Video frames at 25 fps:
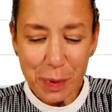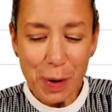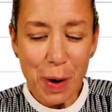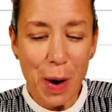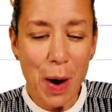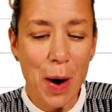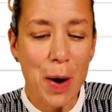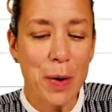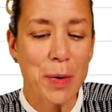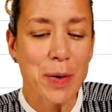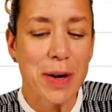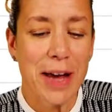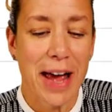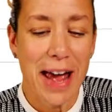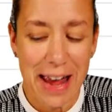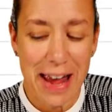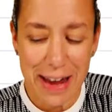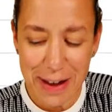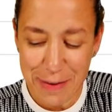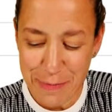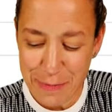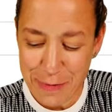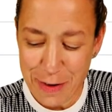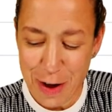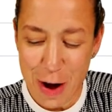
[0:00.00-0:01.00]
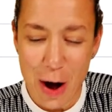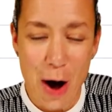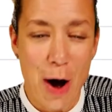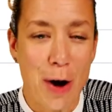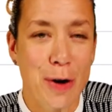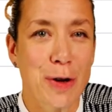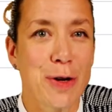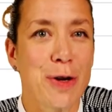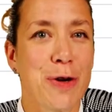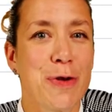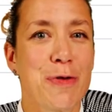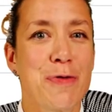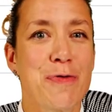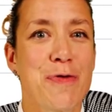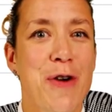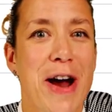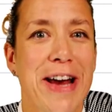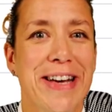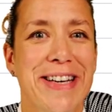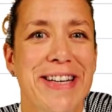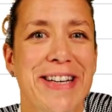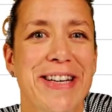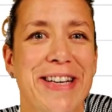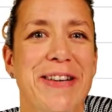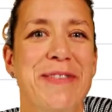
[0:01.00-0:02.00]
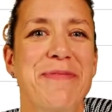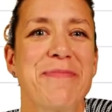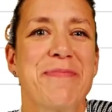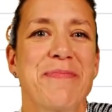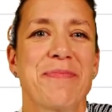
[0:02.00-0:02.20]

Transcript: Okay, are you ready?